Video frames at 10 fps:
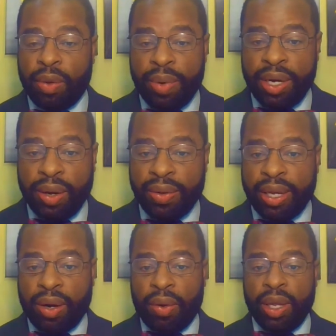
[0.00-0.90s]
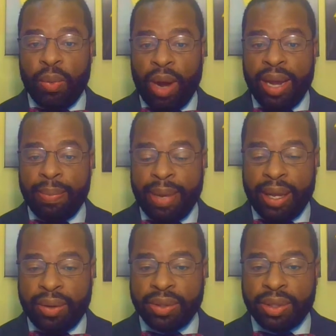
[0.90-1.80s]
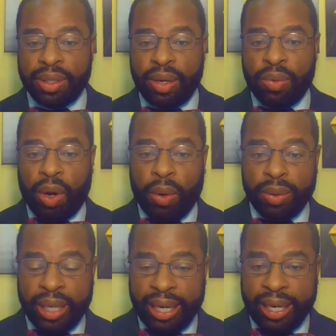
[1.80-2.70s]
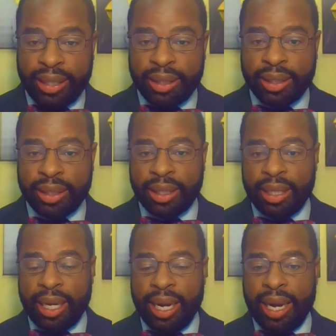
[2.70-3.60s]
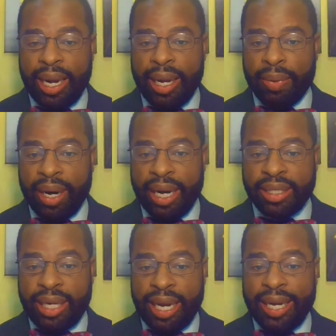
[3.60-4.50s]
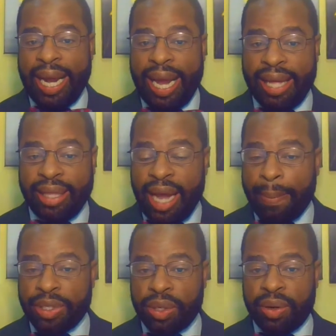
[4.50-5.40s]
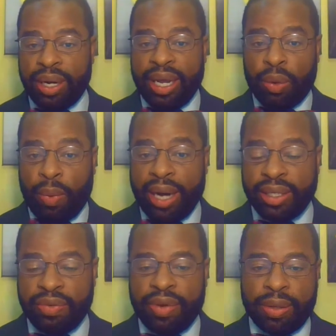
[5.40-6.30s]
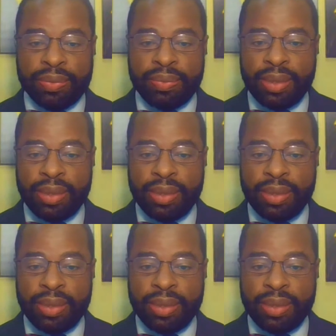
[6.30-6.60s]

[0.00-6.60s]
We know that only white males who owned land and were educated had the opportunity and the right to vote.